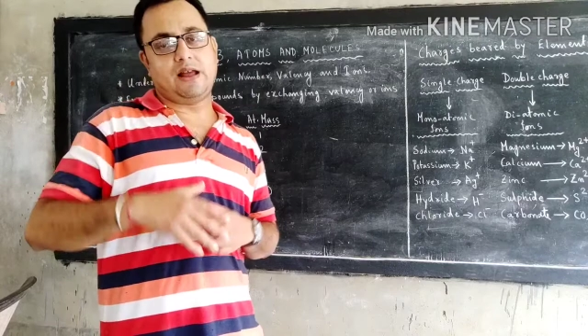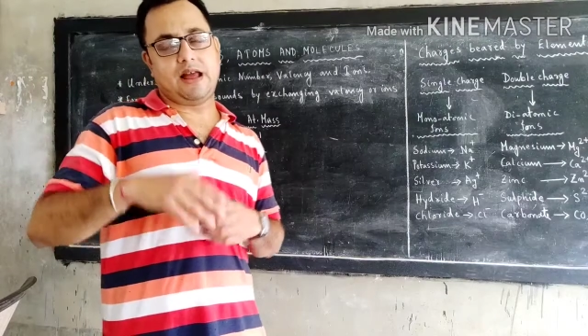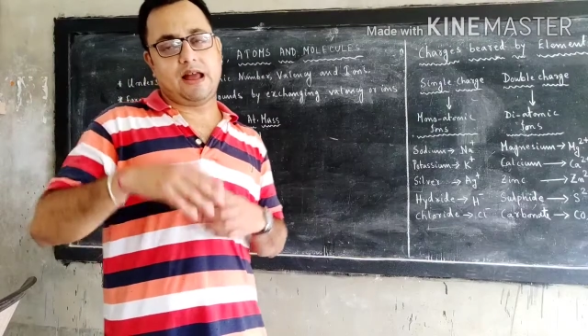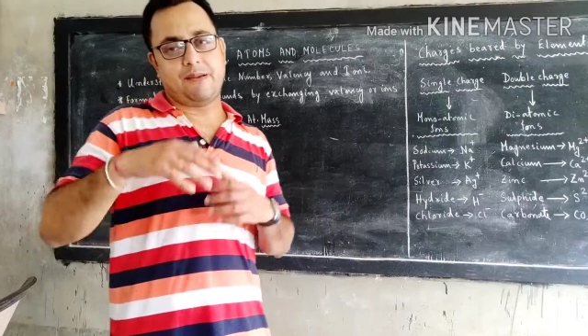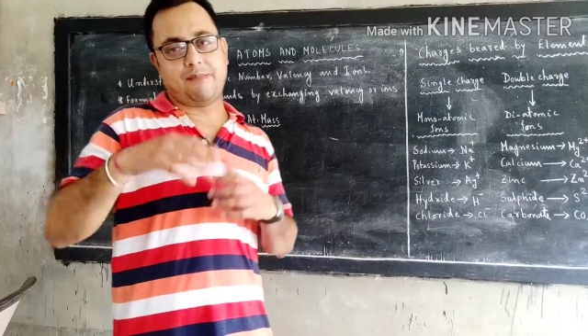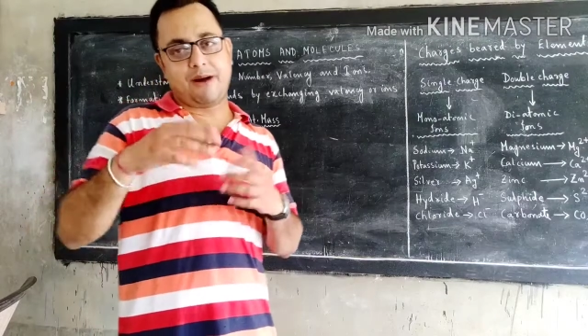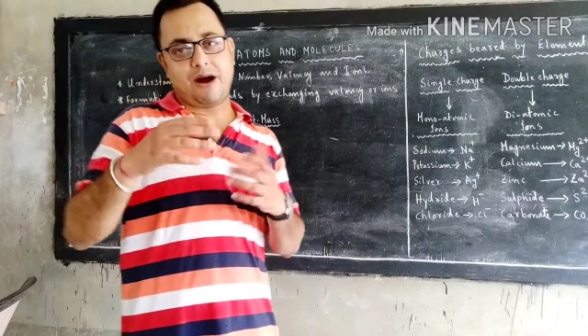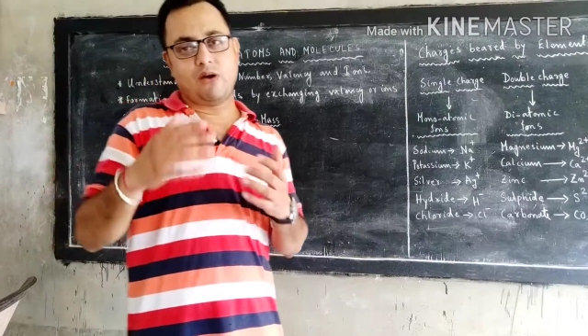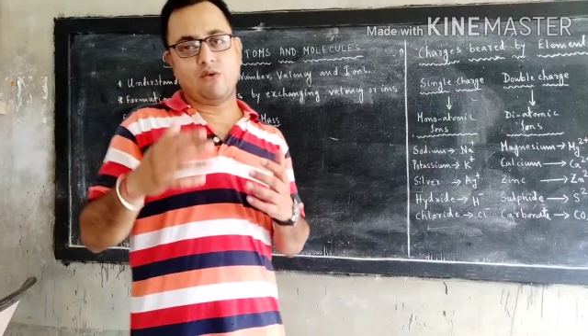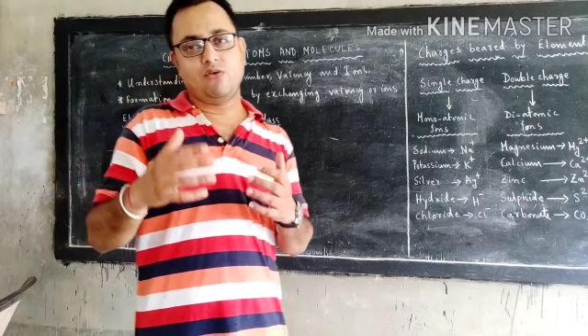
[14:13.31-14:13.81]

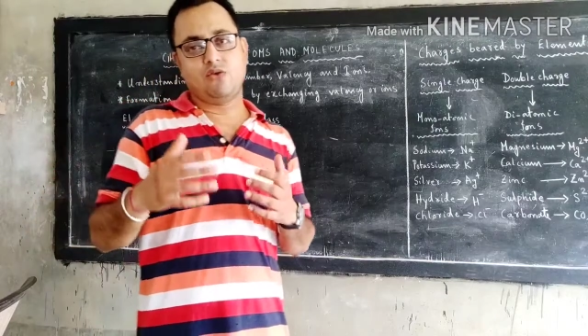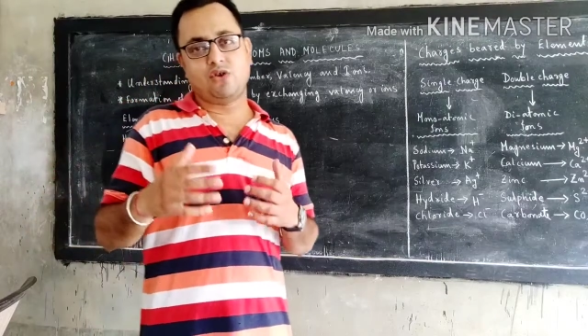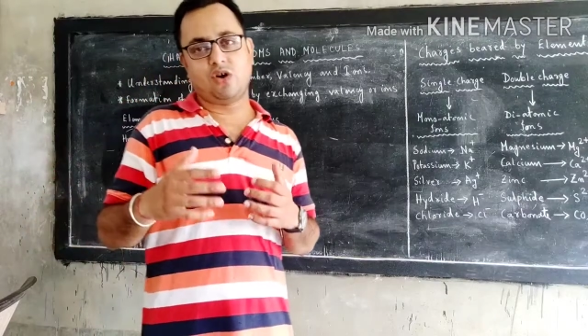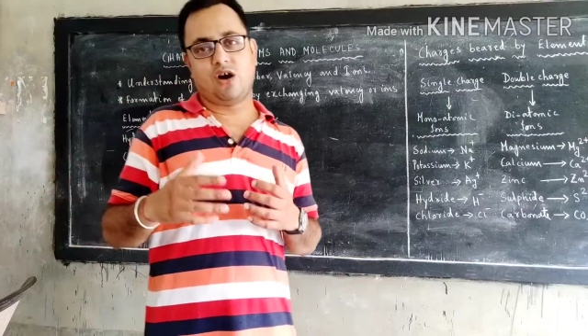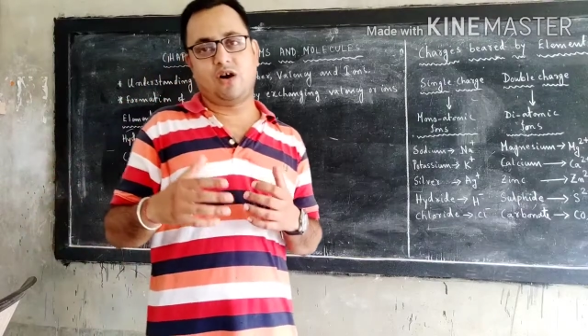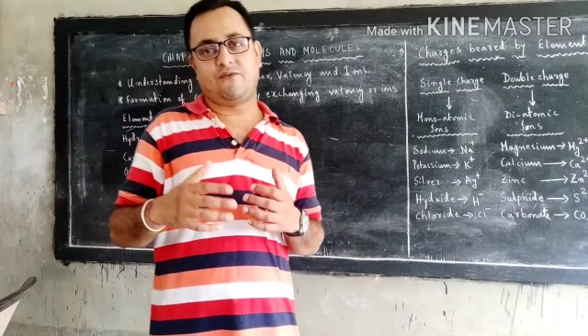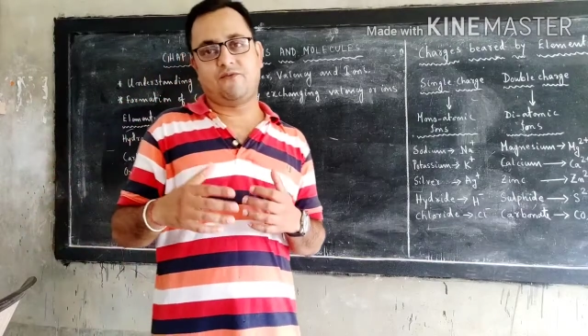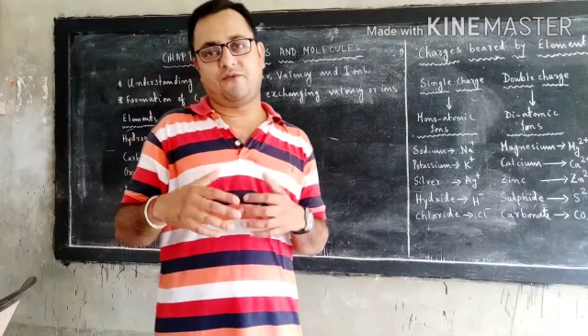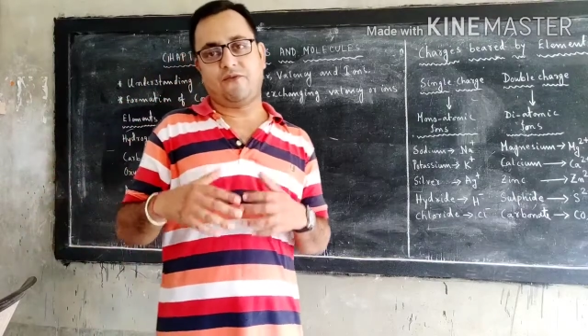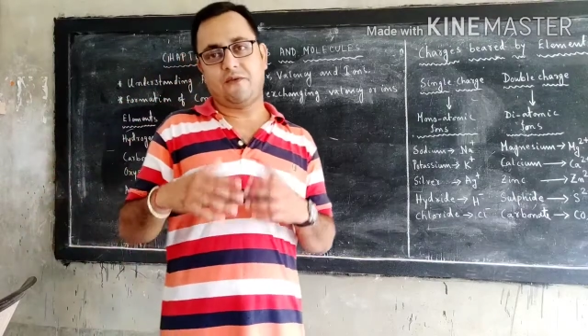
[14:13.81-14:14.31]
amount
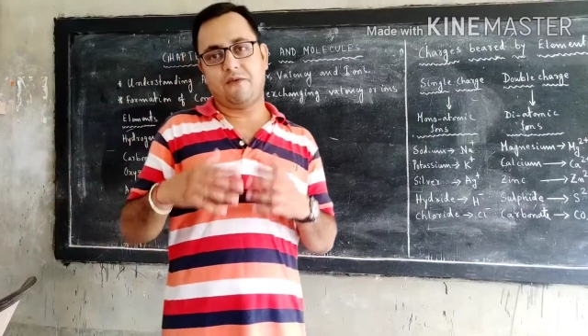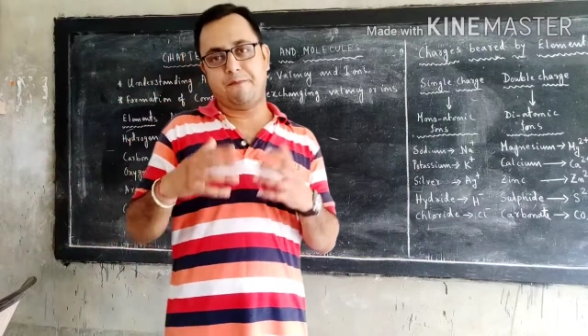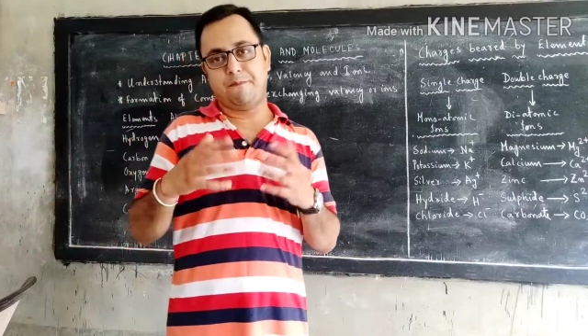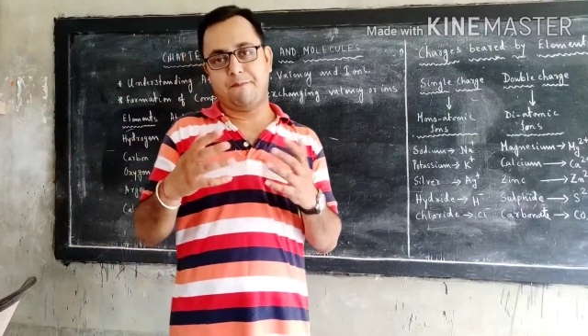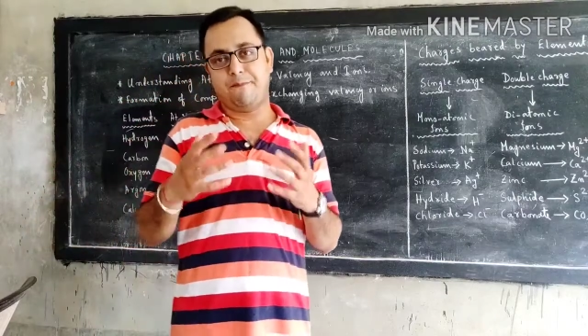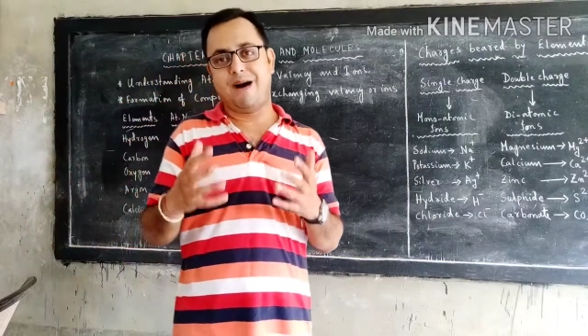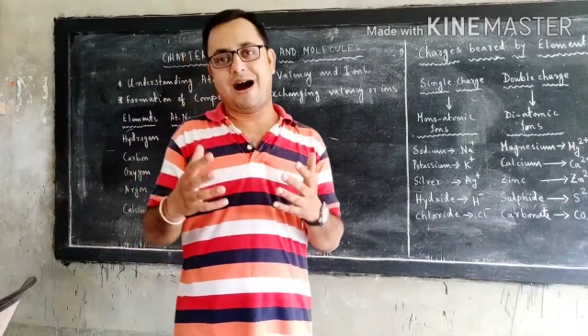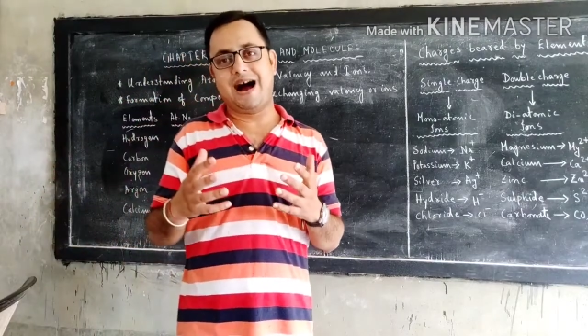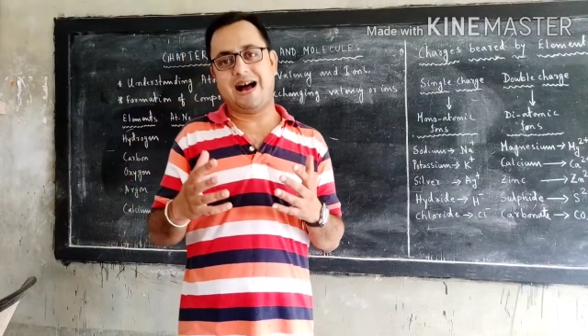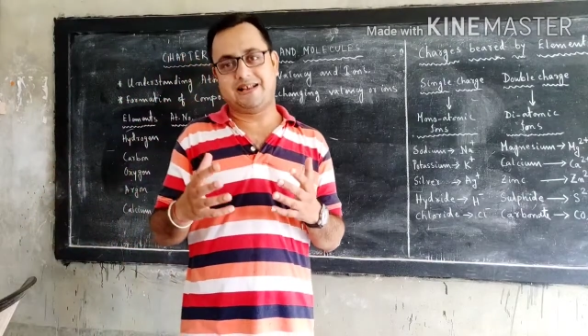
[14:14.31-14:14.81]

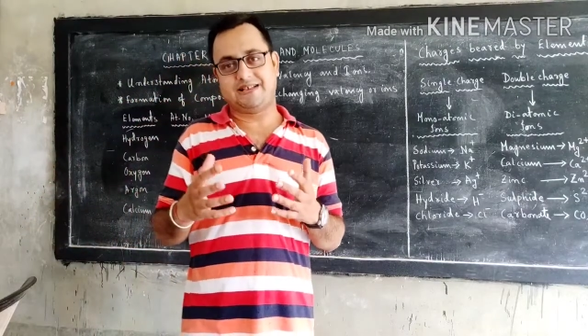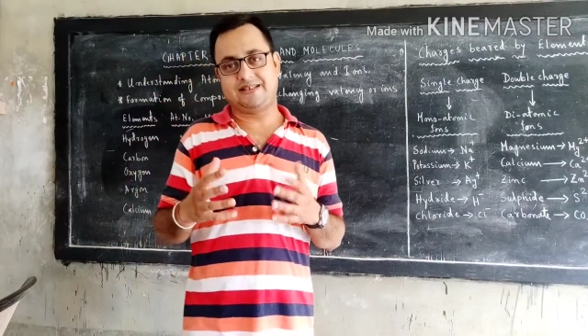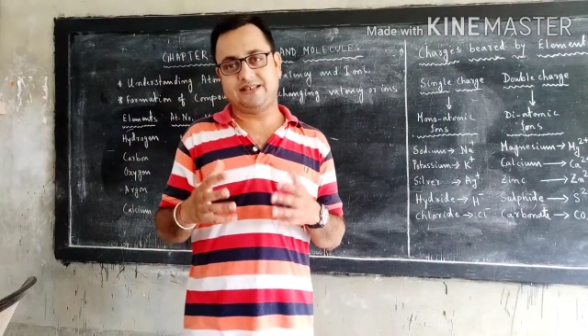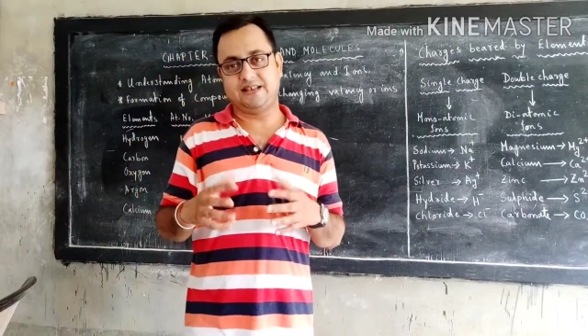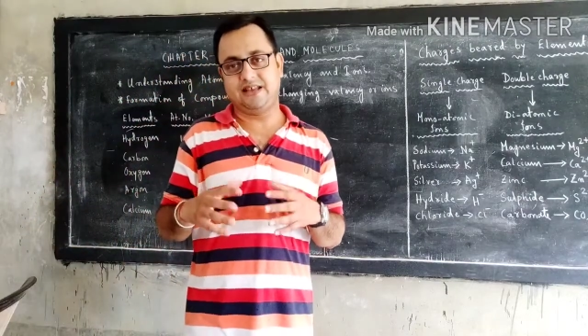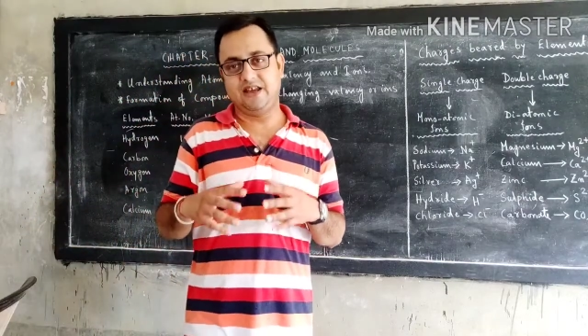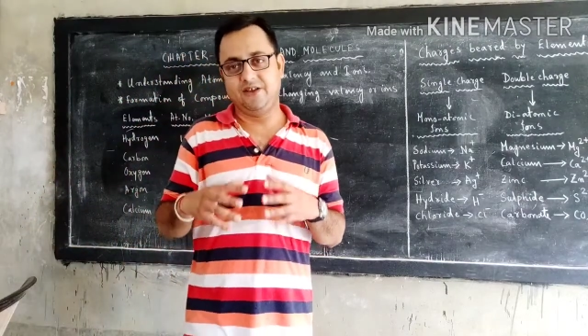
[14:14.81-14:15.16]
of mass.